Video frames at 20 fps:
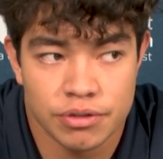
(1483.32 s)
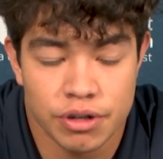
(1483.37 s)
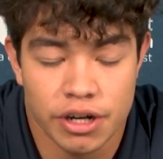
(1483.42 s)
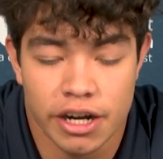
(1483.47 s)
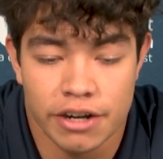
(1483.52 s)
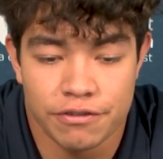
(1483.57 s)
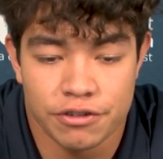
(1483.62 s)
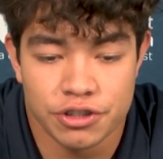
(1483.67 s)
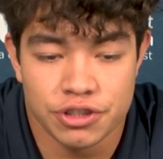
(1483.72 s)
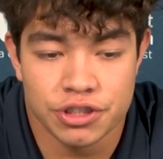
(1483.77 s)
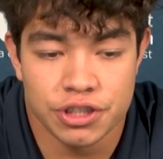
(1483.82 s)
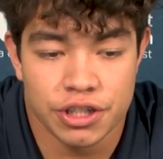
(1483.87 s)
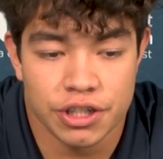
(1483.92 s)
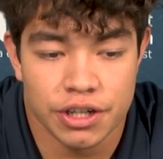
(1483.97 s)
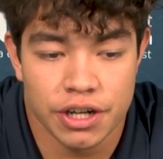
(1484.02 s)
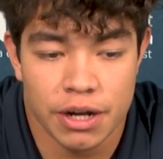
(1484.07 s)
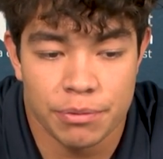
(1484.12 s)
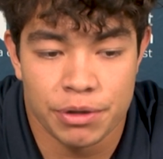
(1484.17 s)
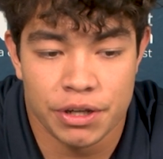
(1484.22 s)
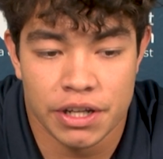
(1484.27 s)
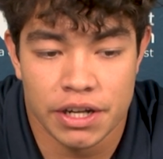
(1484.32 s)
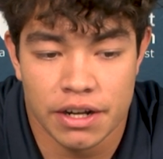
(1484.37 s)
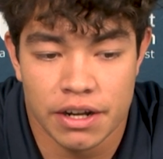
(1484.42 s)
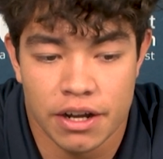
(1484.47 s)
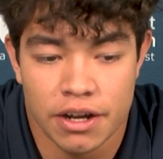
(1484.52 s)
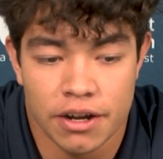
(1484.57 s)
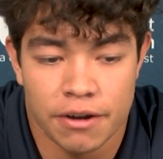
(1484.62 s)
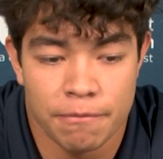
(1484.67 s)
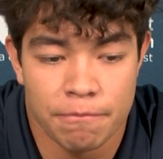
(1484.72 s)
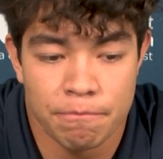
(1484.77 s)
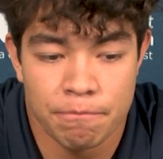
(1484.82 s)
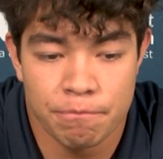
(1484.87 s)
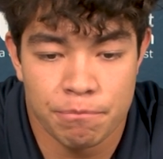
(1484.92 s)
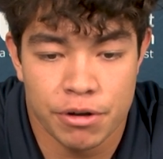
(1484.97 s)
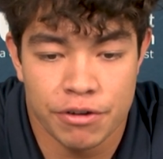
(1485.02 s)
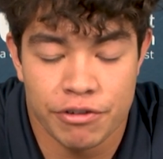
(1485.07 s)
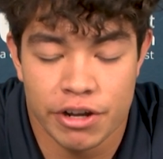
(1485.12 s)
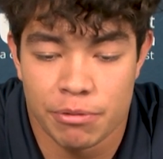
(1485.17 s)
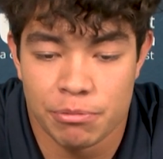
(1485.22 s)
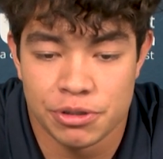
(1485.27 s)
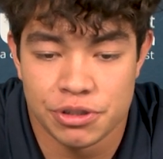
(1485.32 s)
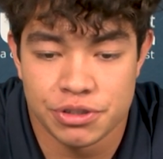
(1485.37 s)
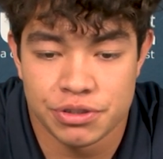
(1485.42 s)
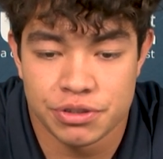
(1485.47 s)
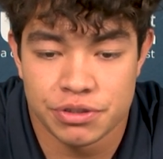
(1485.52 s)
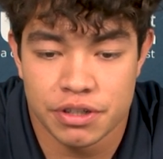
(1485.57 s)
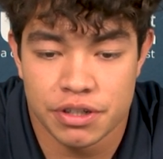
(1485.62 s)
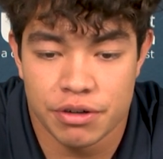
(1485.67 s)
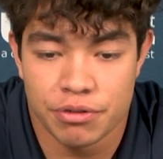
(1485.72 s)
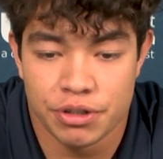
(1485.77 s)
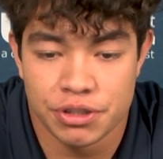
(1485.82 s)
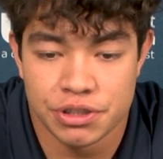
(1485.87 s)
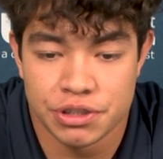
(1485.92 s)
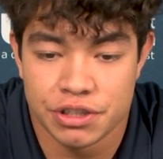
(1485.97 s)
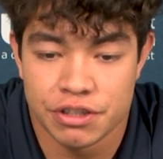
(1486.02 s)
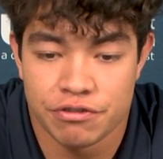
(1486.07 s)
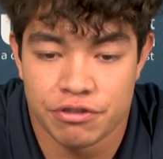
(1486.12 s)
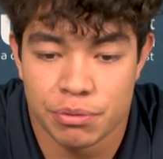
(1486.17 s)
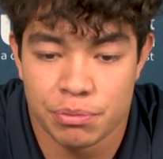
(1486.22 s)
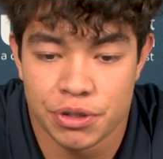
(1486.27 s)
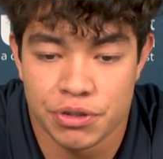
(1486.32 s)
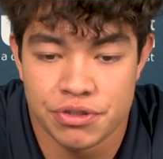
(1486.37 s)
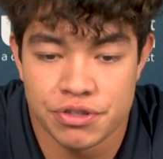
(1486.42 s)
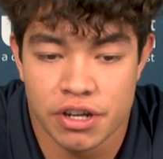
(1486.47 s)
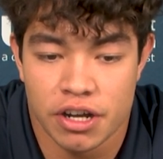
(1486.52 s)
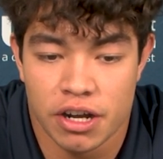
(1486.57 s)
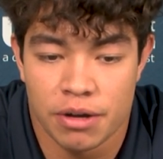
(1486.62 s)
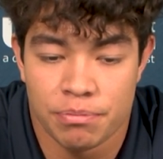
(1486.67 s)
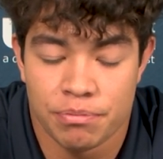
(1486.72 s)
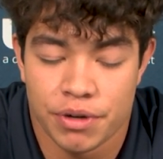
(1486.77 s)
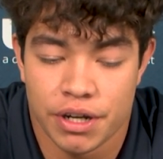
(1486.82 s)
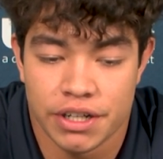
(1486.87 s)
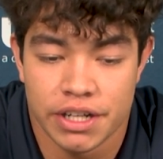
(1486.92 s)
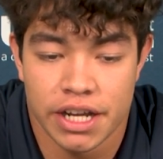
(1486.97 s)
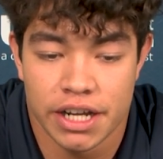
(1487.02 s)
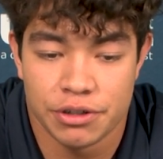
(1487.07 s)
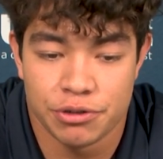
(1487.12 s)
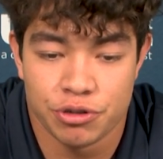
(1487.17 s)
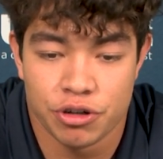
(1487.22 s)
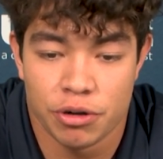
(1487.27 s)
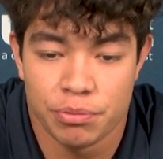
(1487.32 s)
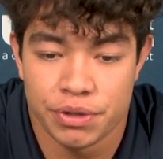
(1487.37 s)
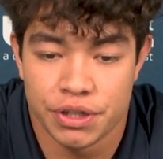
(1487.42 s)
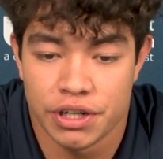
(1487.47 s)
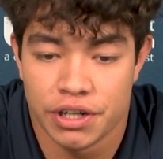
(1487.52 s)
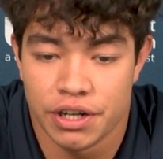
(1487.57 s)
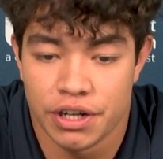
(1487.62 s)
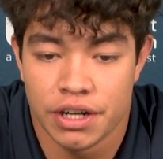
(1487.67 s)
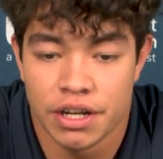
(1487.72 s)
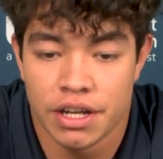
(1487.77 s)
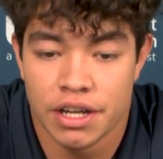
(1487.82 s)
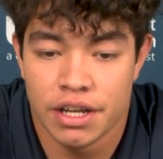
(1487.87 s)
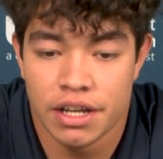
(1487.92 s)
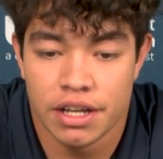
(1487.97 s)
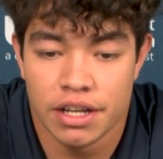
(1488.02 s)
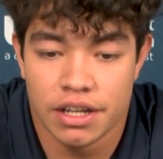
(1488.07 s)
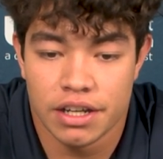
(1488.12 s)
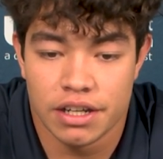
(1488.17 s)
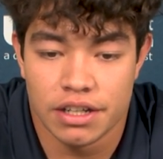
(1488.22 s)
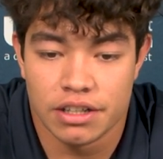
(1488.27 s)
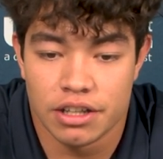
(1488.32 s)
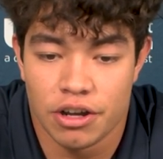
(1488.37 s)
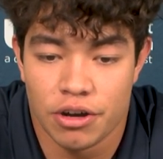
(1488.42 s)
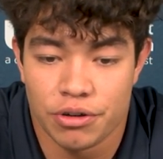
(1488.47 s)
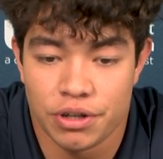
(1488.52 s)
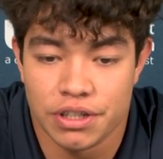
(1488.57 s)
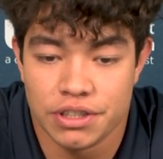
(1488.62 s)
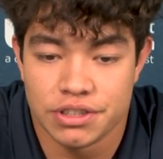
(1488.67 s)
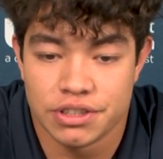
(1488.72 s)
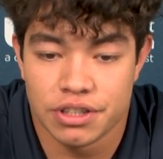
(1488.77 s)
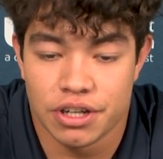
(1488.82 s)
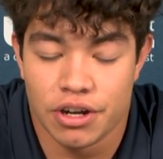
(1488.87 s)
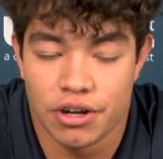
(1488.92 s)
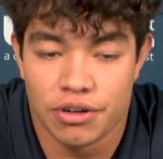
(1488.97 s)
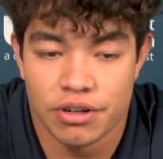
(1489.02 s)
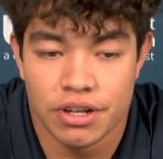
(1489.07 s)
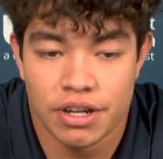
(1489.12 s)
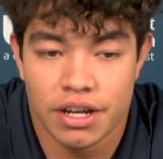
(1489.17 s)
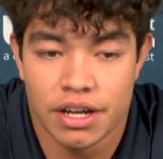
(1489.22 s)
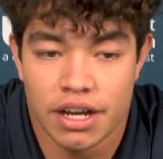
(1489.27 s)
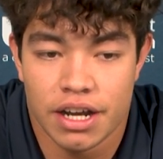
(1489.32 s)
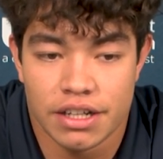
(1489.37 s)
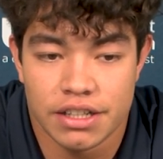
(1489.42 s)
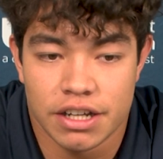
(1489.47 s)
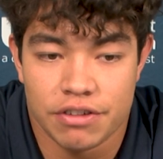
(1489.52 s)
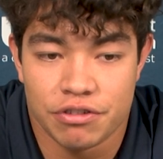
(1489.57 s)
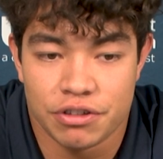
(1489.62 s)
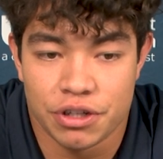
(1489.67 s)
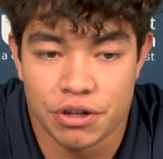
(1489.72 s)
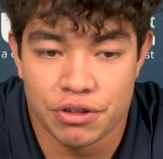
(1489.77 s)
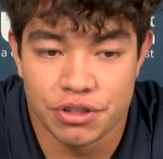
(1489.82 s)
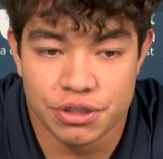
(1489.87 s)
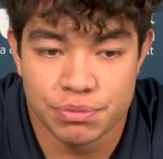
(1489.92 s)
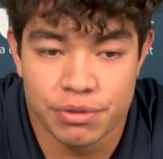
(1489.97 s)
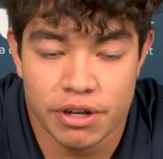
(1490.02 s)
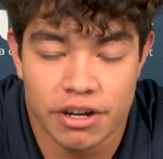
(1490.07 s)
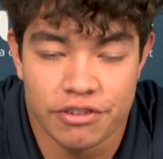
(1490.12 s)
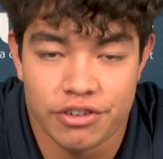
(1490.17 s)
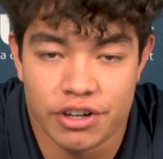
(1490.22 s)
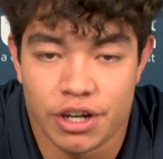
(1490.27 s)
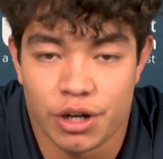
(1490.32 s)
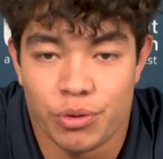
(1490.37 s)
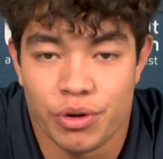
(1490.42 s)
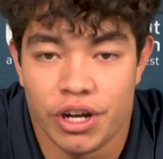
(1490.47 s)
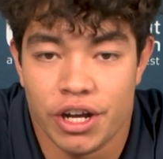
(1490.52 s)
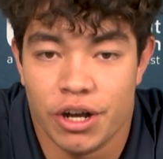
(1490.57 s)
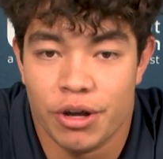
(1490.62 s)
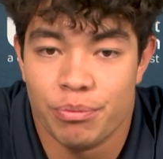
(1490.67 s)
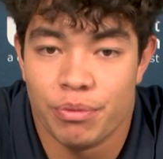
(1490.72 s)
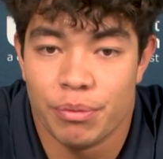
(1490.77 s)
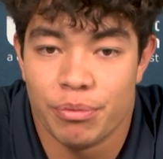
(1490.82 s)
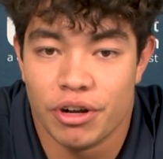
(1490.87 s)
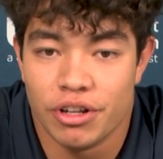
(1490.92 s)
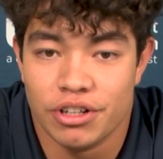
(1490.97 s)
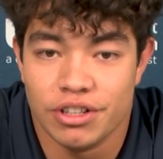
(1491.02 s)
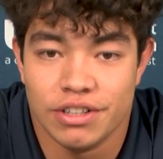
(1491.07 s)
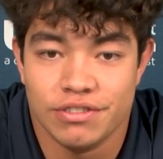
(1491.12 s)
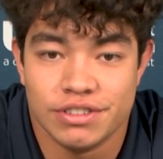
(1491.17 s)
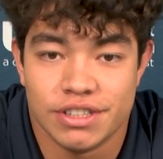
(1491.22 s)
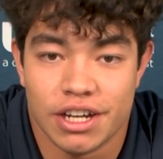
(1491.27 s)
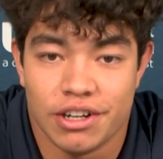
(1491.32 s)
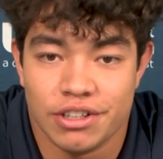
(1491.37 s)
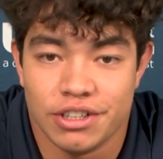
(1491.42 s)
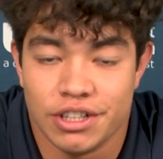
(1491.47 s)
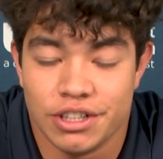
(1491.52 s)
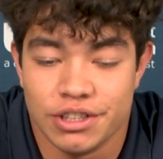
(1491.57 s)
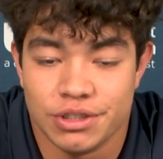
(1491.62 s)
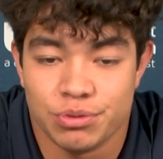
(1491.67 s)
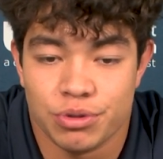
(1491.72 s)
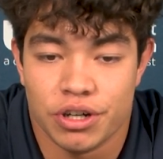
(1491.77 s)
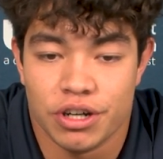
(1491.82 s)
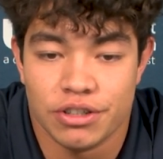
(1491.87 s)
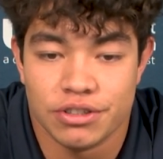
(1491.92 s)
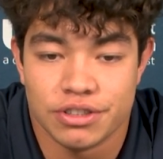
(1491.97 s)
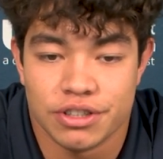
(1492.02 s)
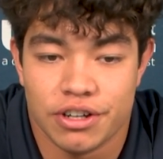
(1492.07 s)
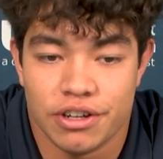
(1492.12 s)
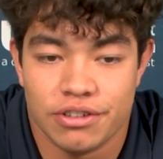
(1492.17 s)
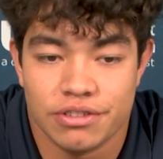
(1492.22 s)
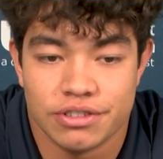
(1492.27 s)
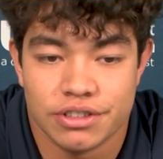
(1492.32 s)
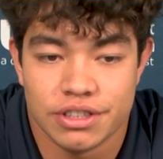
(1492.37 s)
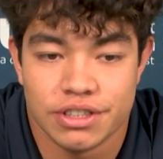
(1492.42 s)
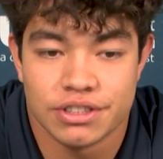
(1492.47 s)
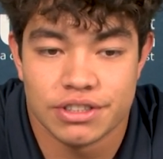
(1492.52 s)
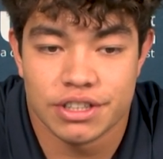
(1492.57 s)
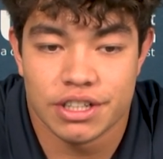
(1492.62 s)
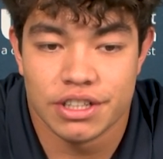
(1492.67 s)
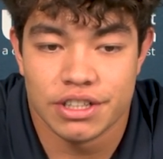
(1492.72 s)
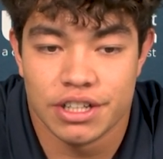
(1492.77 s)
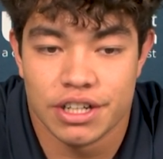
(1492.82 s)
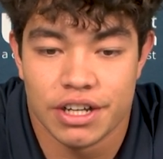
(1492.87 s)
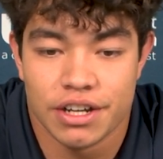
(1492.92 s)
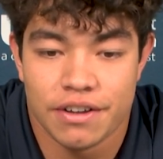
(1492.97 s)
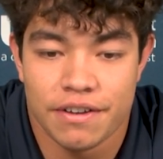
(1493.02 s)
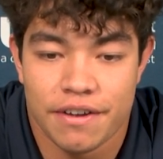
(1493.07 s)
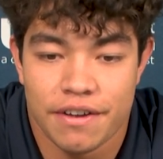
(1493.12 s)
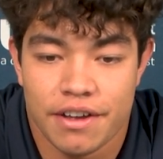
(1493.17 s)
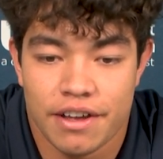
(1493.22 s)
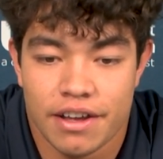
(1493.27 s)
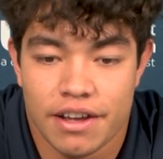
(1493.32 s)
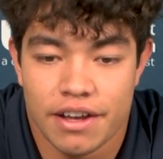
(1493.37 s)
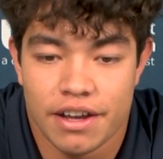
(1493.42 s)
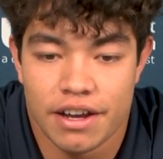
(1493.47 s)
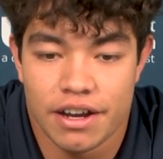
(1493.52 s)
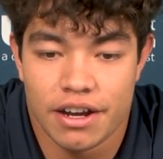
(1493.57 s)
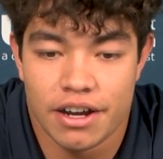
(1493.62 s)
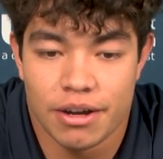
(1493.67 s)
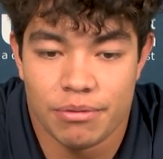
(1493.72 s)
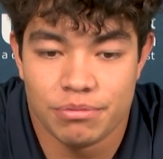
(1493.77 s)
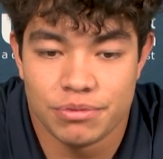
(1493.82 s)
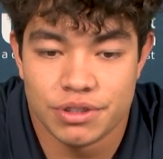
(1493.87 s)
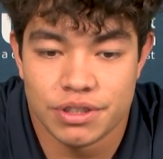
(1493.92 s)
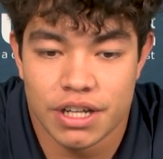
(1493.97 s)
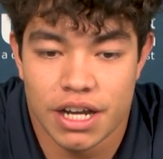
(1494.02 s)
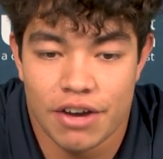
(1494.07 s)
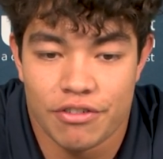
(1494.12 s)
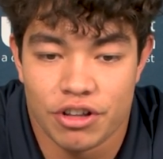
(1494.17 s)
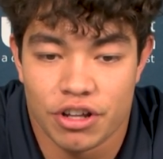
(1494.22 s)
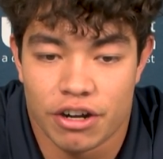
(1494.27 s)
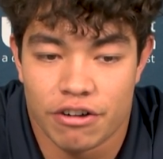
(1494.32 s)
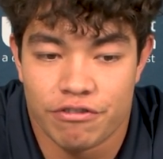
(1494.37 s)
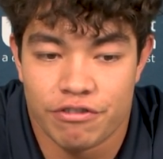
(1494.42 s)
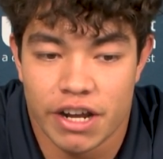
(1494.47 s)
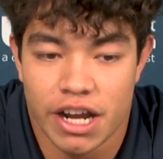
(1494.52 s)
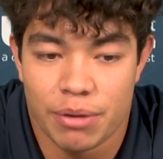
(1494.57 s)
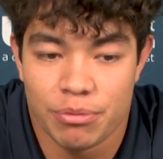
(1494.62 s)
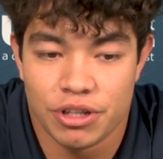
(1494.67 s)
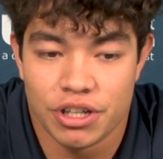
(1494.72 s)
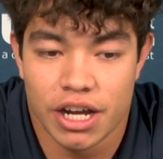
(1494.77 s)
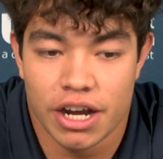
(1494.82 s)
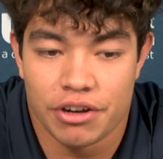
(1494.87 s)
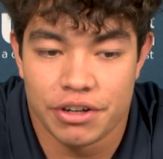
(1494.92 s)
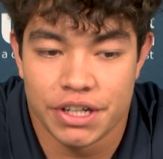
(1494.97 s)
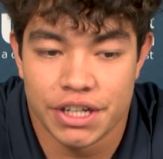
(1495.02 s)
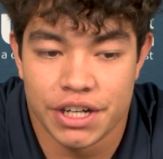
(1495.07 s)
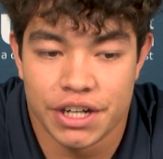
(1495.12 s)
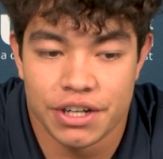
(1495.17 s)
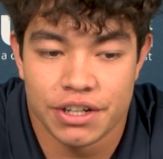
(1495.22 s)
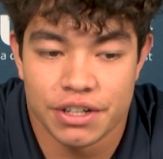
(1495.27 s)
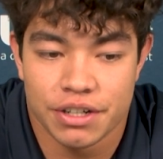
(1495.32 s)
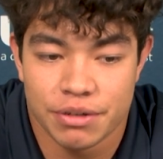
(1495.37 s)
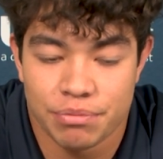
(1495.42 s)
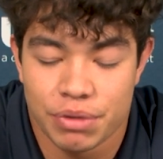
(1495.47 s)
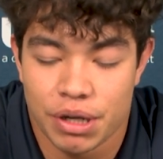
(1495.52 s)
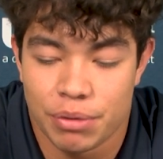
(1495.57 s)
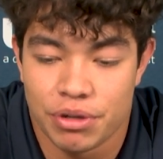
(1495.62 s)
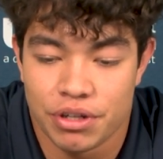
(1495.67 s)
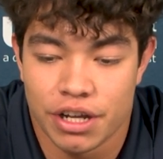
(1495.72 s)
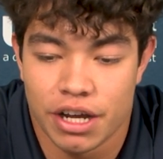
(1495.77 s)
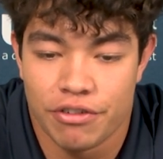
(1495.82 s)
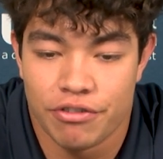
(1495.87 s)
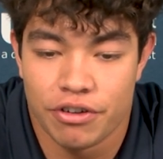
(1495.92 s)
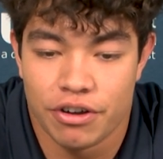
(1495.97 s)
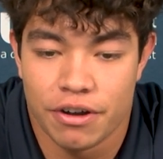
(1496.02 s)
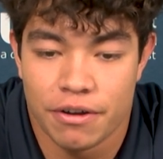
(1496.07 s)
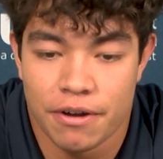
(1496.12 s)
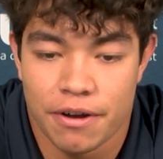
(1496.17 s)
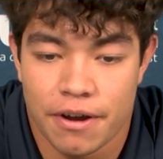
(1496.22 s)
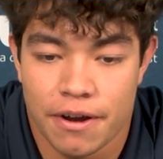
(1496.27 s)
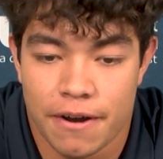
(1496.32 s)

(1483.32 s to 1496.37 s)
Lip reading: Right, for sure. I mean, my family's originally from Utah. My dad grew up here in Logan, so I definitely know the spot very well. My brother lives down here as well, so it's good to have a lot of family out here, be able to have a